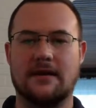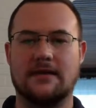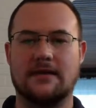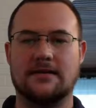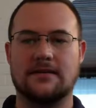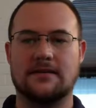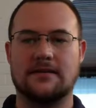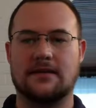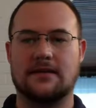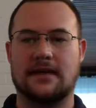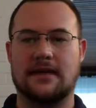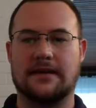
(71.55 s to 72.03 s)

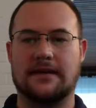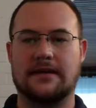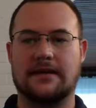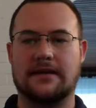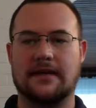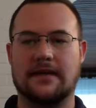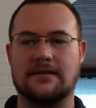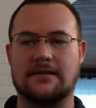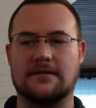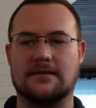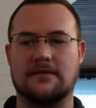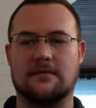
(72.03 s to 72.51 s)
so that I could
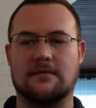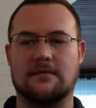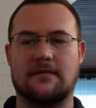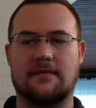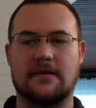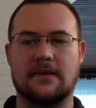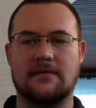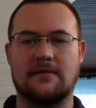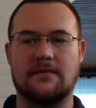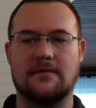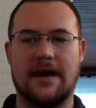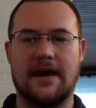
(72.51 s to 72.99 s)
get some
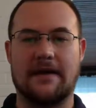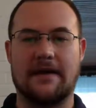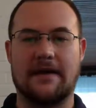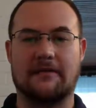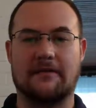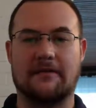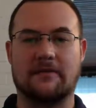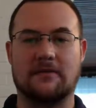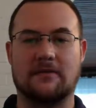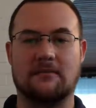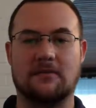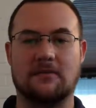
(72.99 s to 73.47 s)
feedback
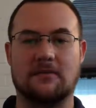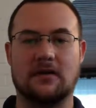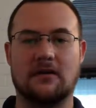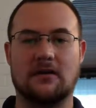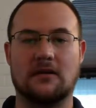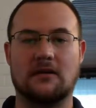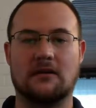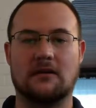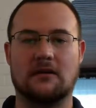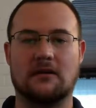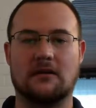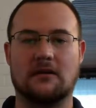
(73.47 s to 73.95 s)
from
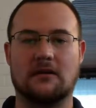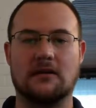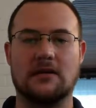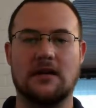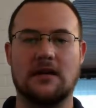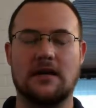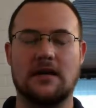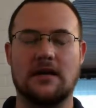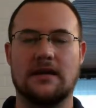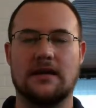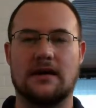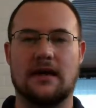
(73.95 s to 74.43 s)
her
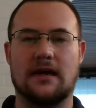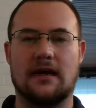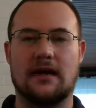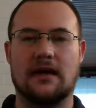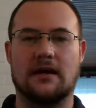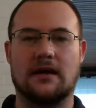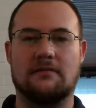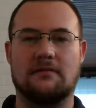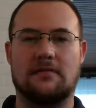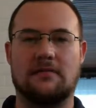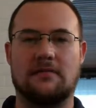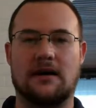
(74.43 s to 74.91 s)

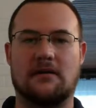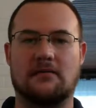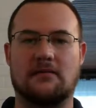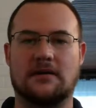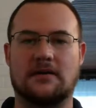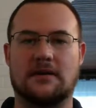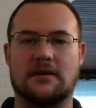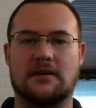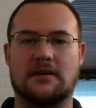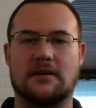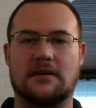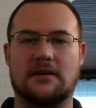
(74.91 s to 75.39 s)

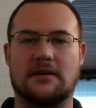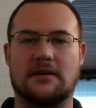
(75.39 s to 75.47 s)
about